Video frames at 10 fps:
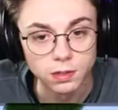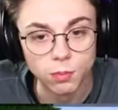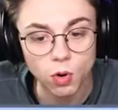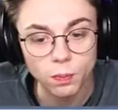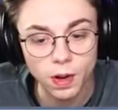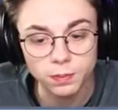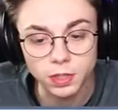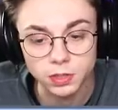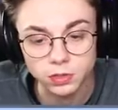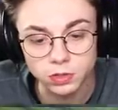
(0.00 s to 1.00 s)
More
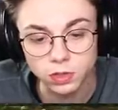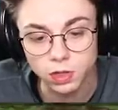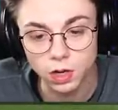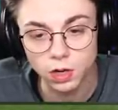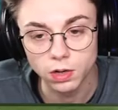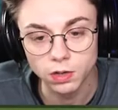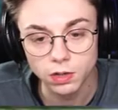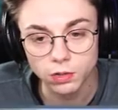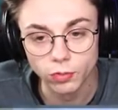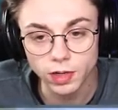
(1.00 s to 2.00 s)
pumpkins. Oh,
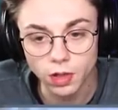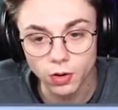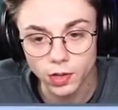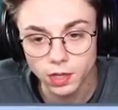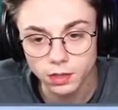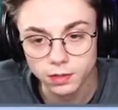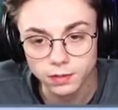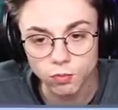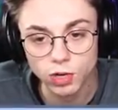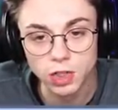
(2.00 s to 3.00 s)
reloading.
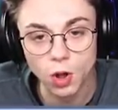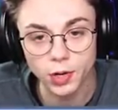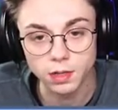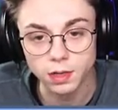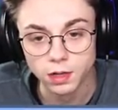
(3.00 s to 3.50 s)
Reloaded.